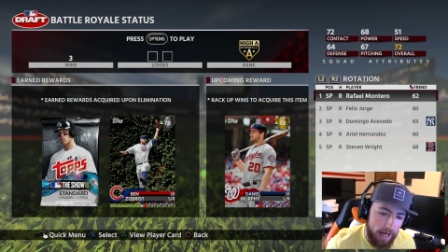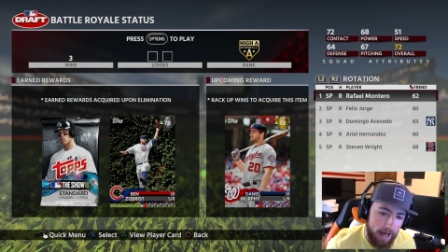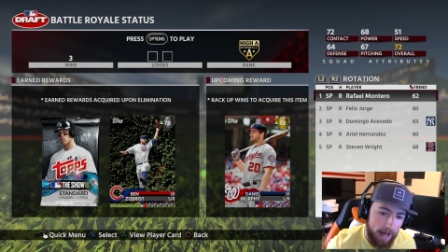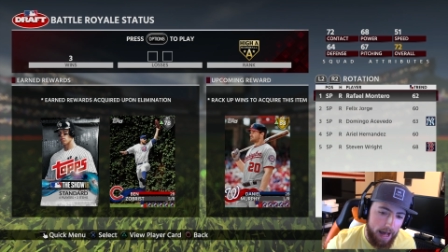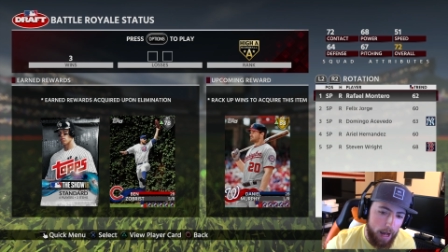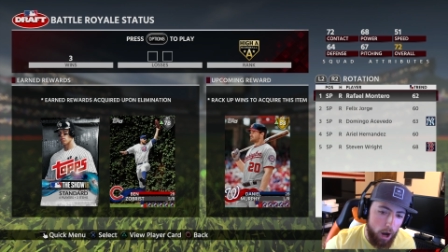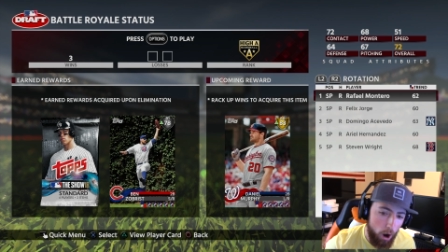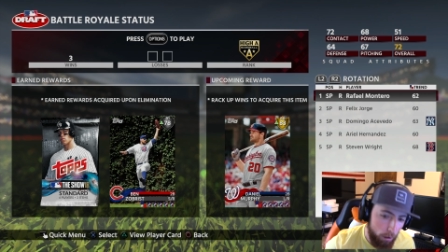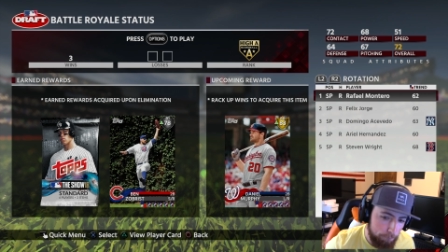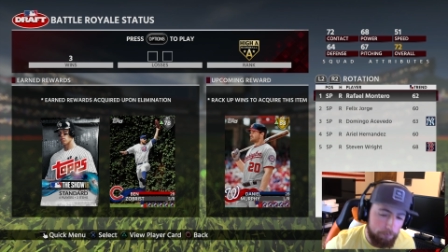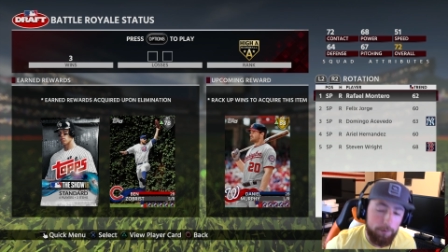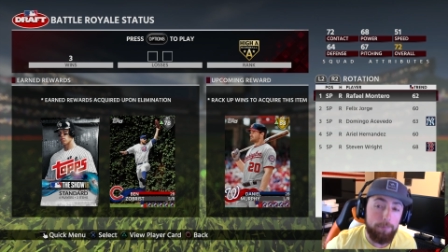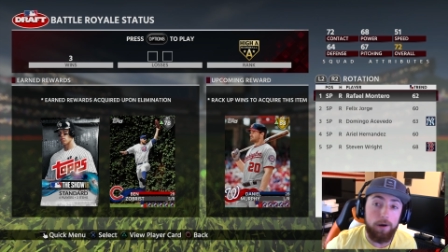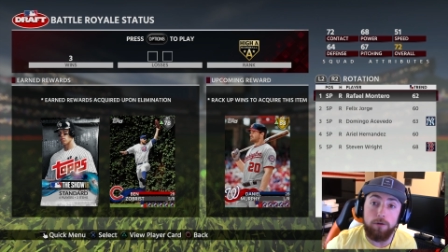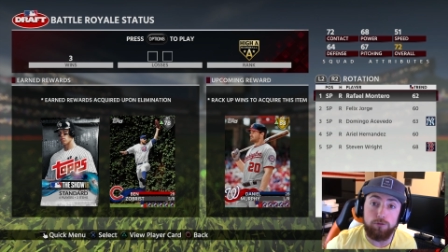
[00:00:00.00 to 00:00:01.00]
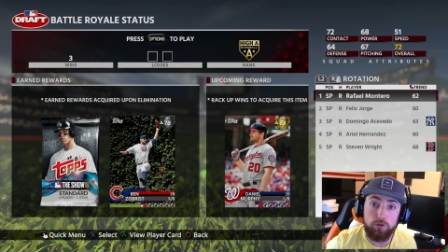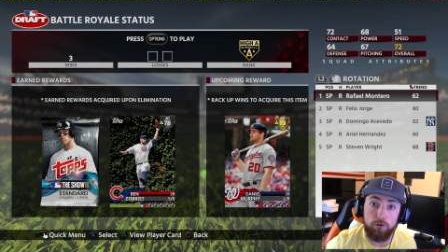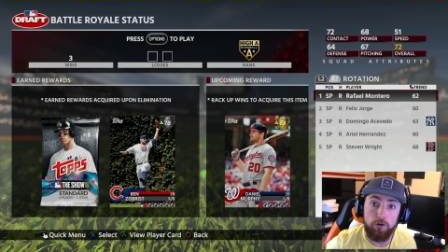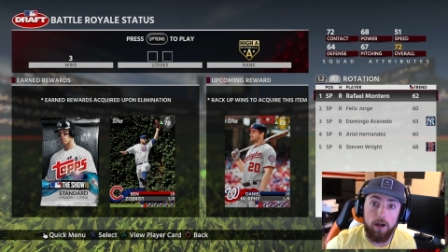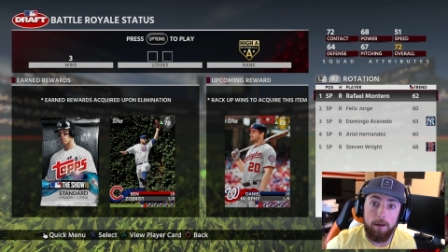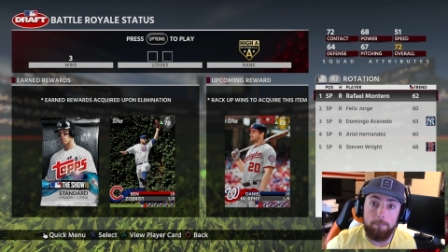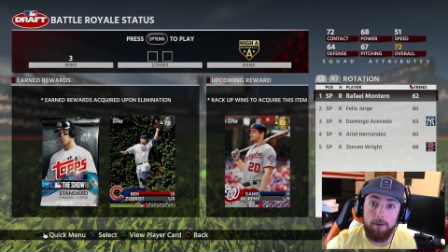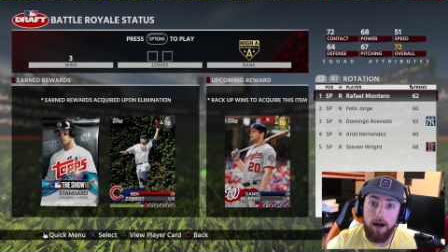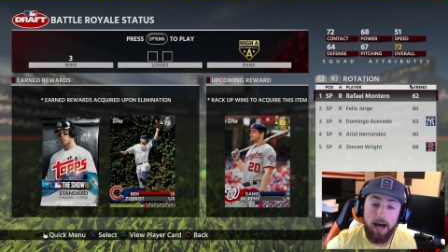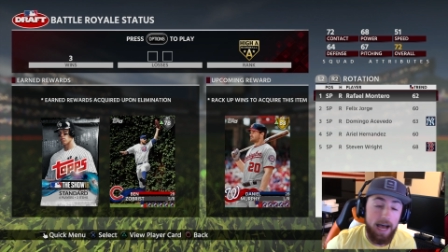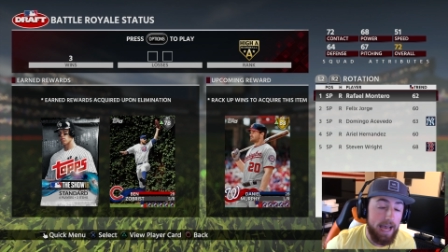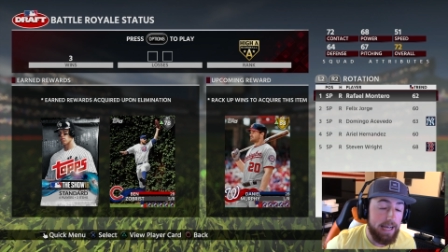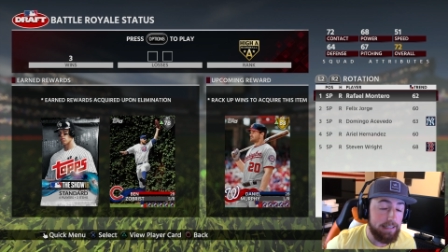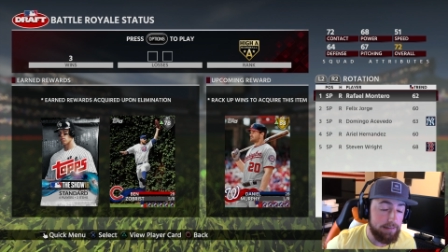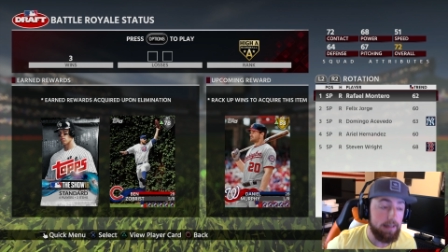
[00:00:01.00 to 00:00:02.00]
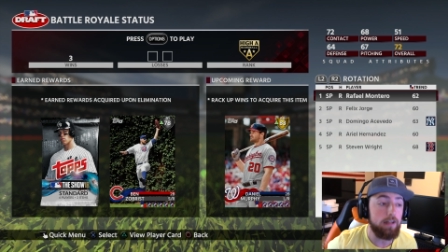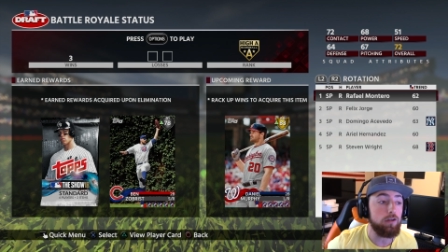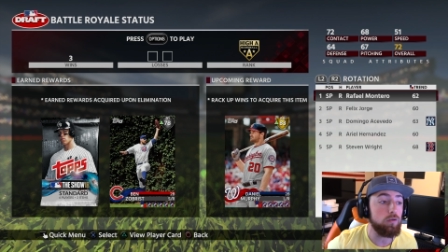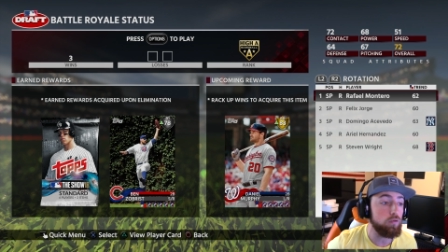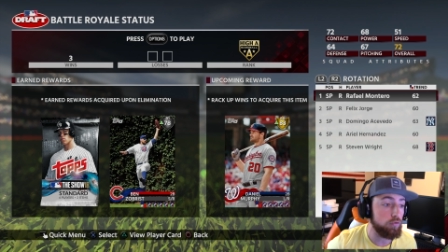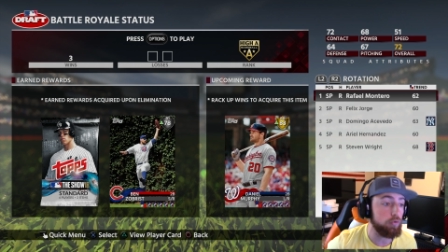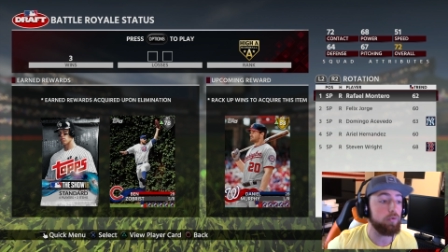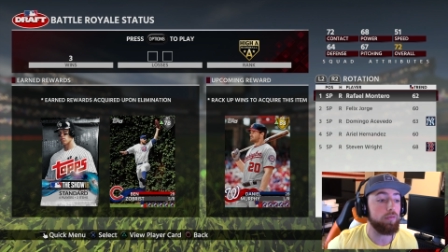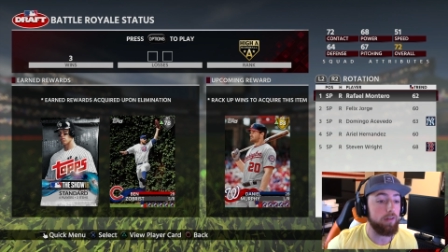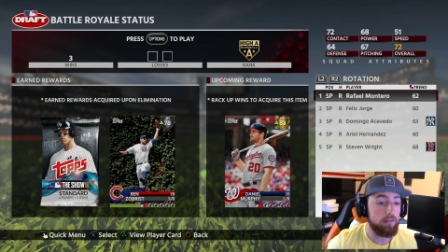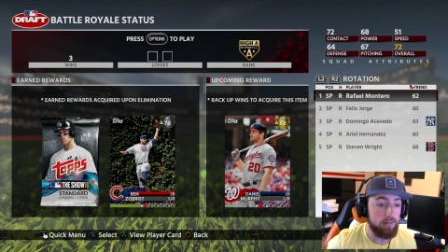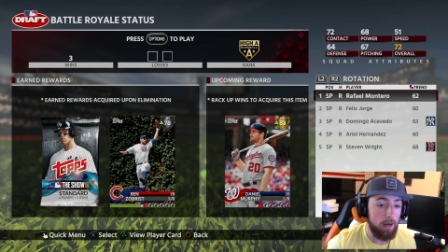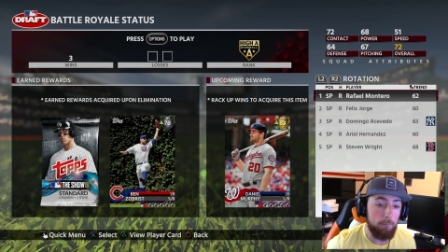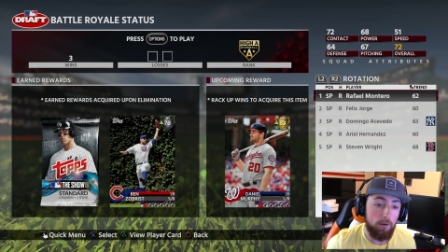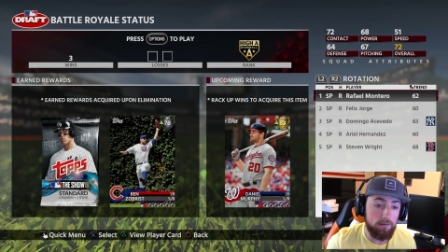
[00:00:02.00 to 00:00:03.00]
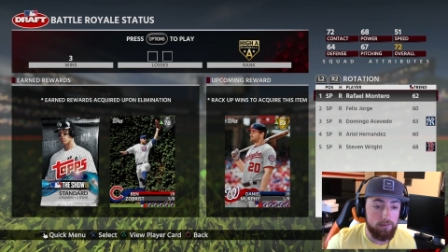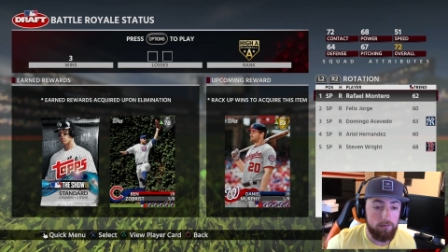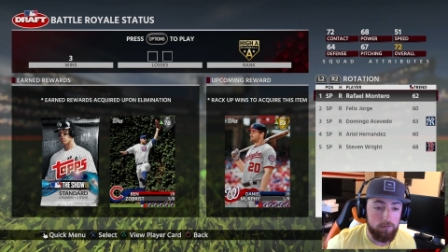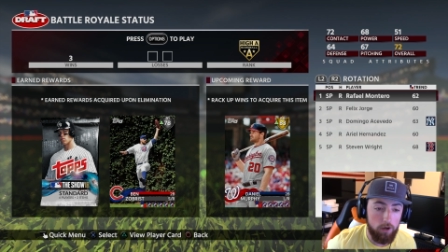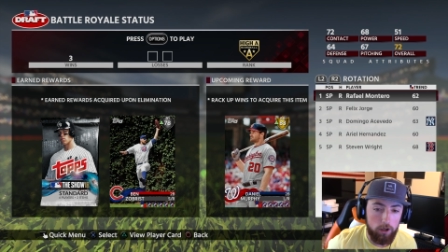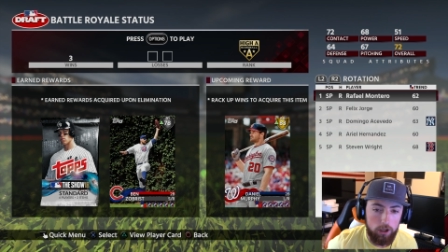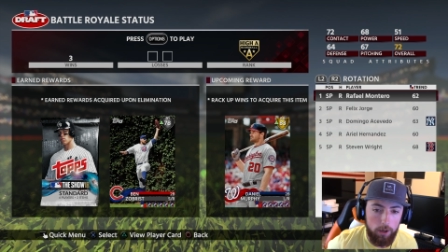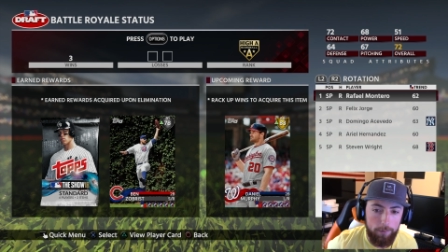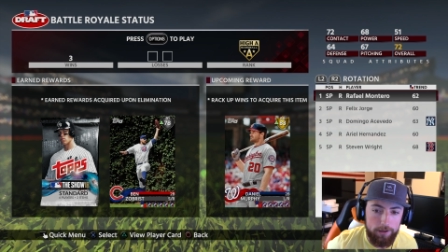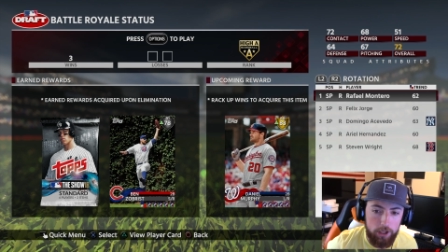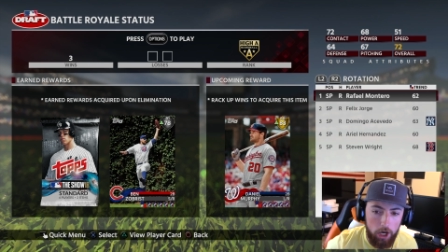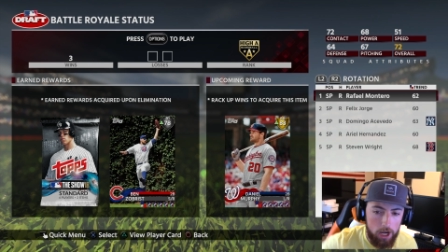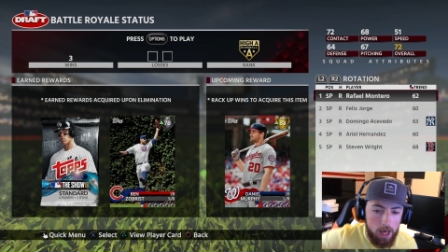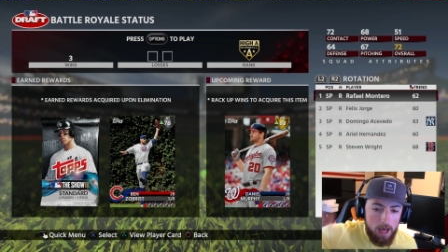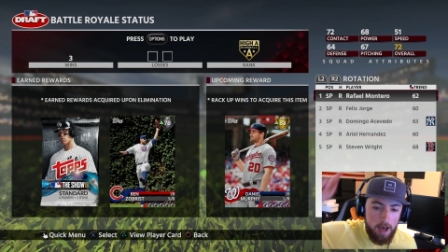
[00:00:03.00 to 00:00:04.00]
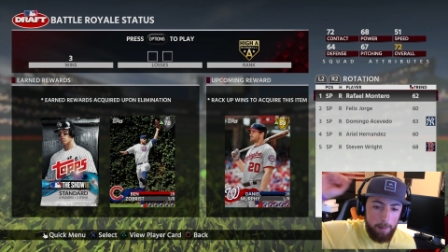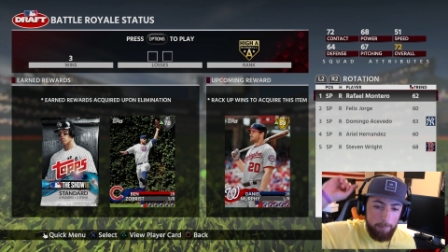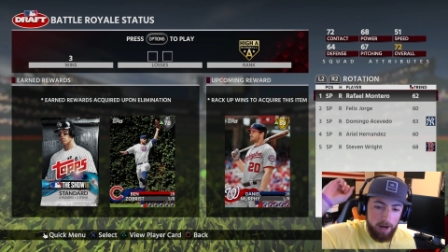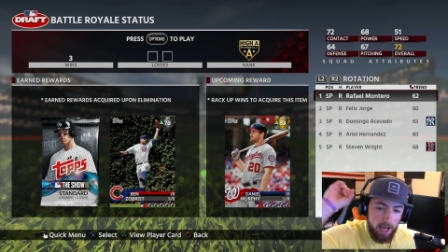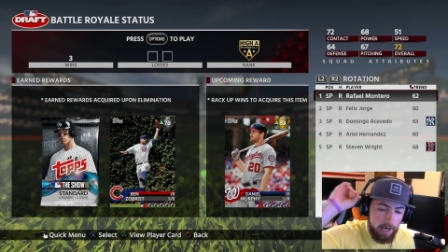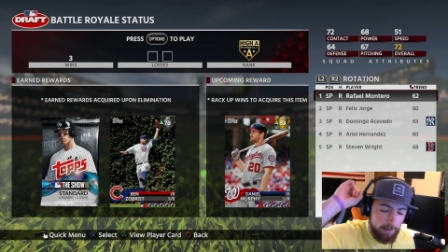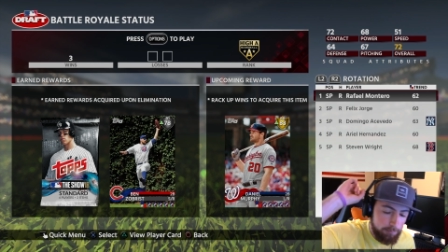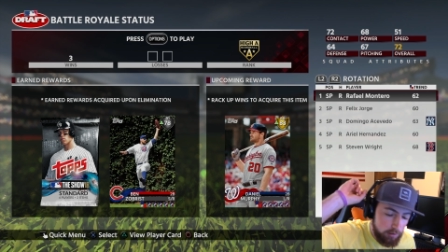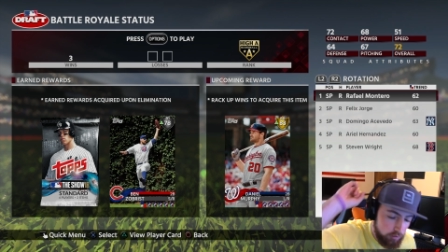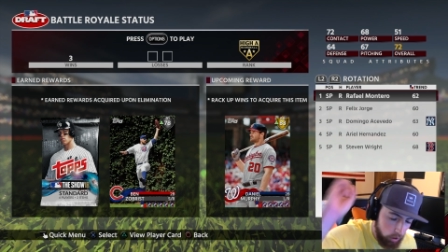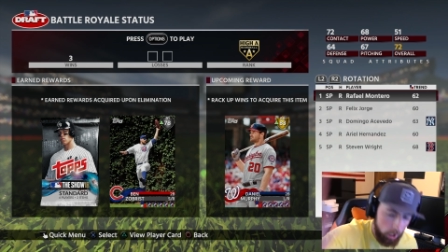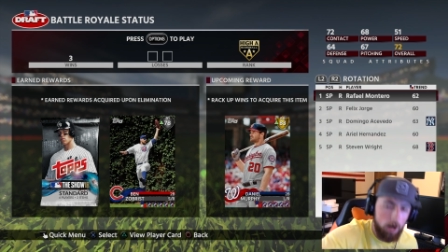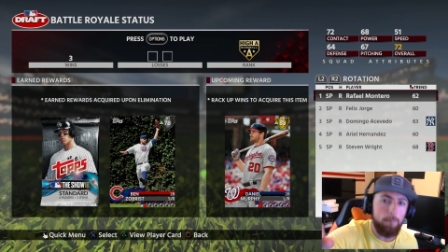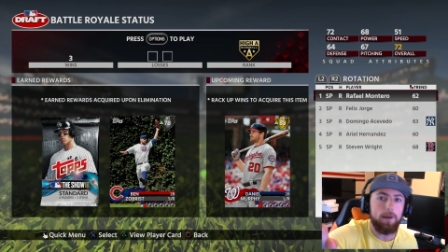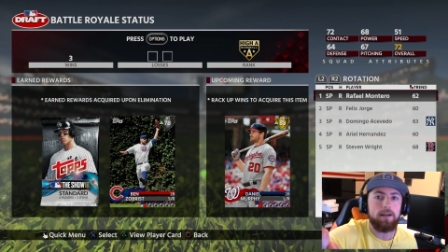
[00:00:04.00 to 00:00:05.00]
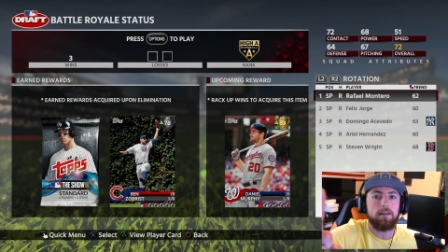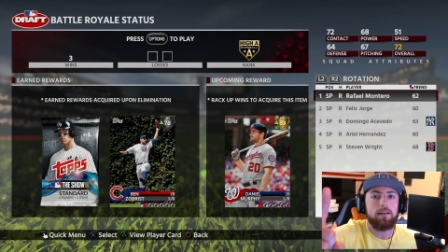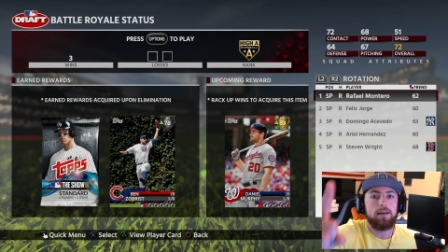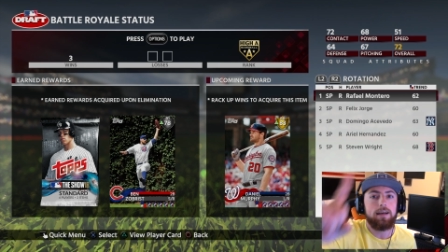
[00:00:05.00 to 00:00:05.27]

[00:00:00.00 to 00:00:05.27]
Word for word: Hopefully, we don't screw it up. I tend to screw things up once they start going good, but I am determined